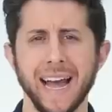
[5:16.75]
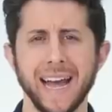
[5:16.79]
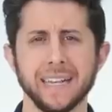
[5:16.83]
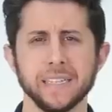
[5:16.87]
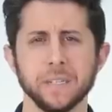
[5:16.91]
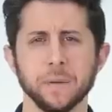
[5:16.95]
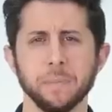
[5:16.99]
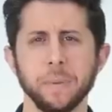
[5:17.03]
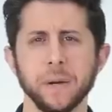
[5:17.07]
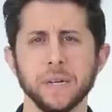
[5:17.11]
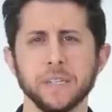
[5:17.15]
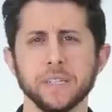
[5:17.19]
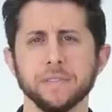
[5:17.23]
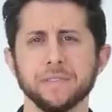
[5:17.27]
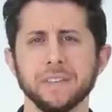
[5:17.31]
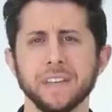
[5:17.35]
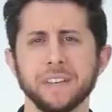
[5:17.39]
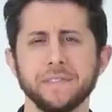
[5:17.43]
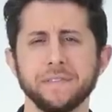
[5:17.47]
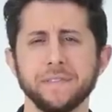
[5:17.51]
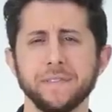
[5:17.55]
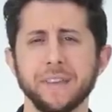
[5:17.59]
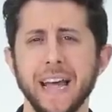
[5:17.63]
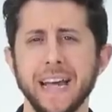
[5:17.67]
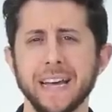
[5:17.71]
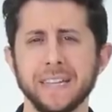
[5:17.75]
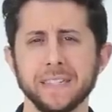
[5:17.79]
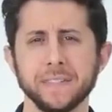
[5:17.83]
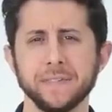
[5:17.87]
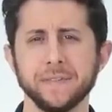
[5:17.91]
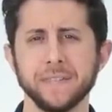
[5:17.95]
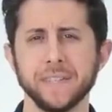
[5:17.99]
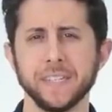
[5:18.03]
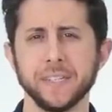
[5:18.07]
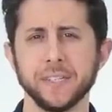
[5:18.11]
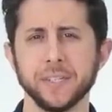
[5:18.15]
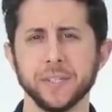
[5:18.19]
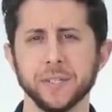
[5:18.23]
has a bunch of advanced
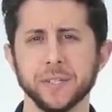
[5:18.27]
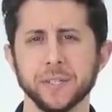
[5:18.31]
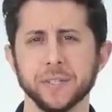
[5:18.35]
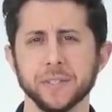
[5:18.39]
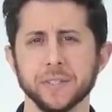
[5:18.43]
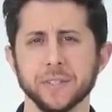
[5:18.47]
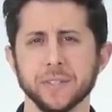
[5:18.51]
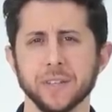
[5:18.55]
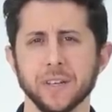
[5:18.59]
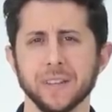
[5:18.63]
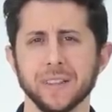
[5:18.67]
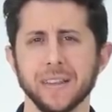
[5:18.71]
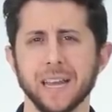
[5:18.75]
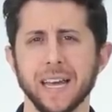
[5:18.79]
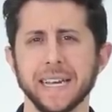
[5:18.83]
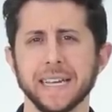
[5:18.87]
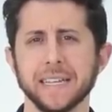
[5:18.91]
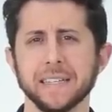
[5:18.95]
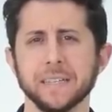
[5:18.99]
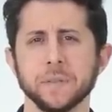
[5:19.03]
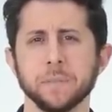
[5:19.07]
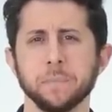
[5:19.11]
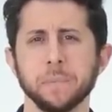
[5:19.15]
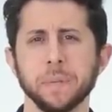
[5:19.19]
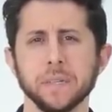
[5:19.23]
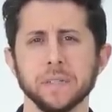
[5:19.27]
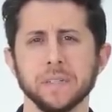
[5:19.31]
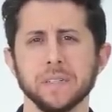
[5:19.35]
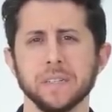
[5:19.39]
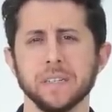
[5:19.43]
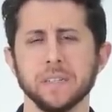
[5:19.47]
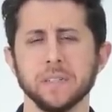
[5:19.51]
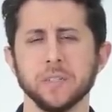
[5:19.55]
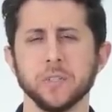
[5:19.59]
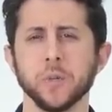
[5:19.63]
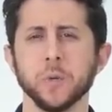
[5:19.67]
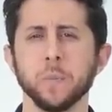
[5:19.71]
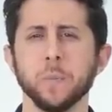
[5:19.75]
features like its
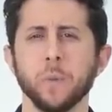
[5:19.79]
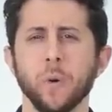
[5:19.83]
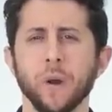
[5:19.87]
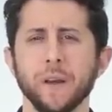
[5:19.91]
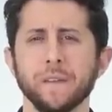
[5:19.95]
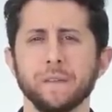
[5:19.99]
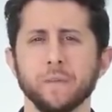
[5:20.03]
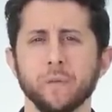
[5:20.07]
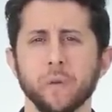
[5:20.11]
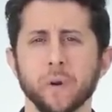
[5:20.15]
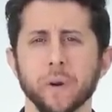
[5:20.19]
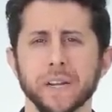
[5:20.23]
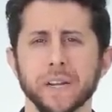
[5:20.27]
built-in 2.4